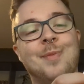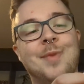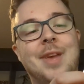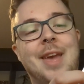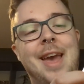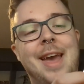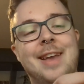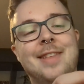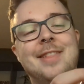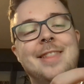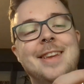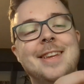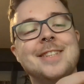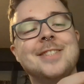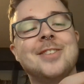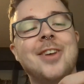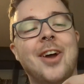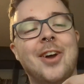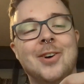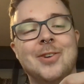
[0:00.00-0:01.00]
Getting these
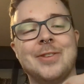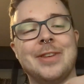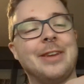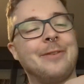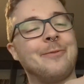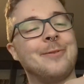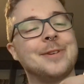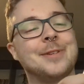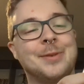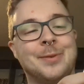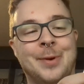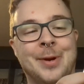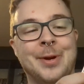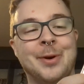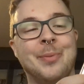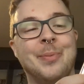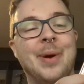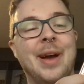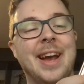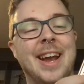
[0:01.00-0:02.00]
dialed in was a real
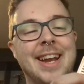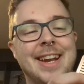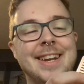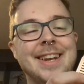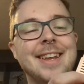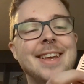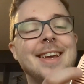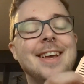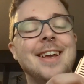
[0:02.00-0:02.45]
pain.